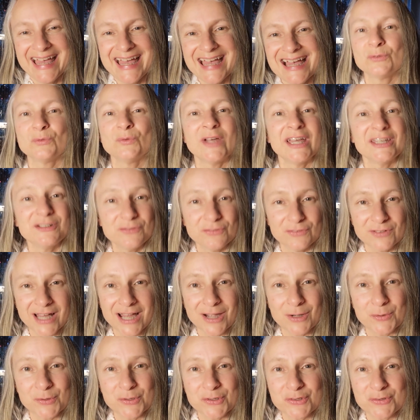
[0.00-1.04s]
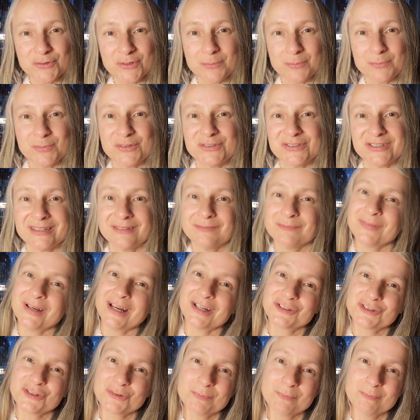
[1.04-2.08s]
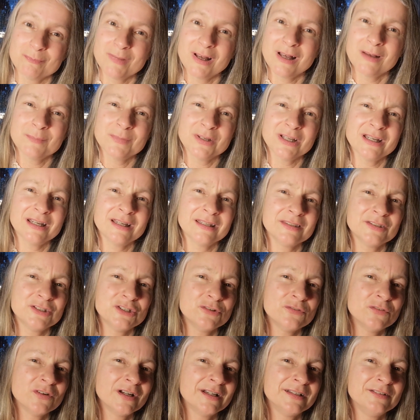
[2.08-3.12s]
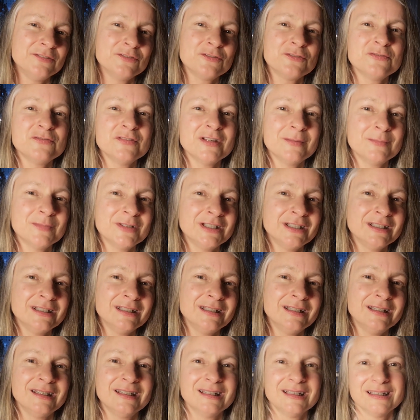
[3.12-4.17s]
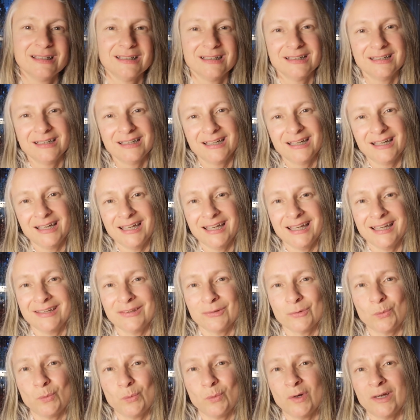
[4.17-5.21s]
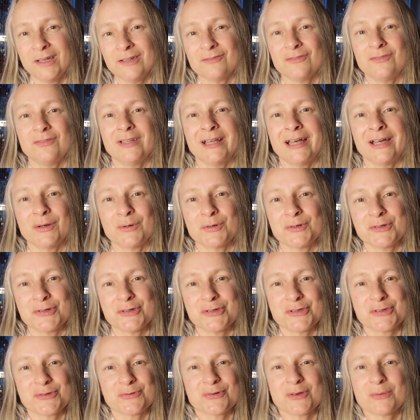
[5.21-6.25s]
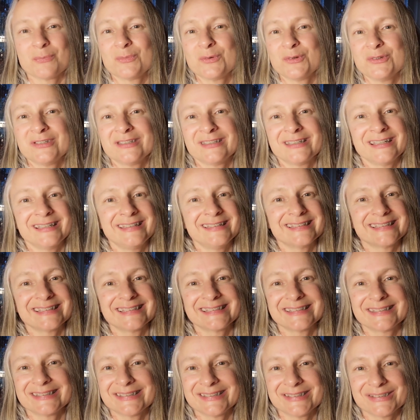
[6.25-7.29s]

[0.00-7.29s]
The red flowers represent Pachamama, the divine feminine, and the white flowers represent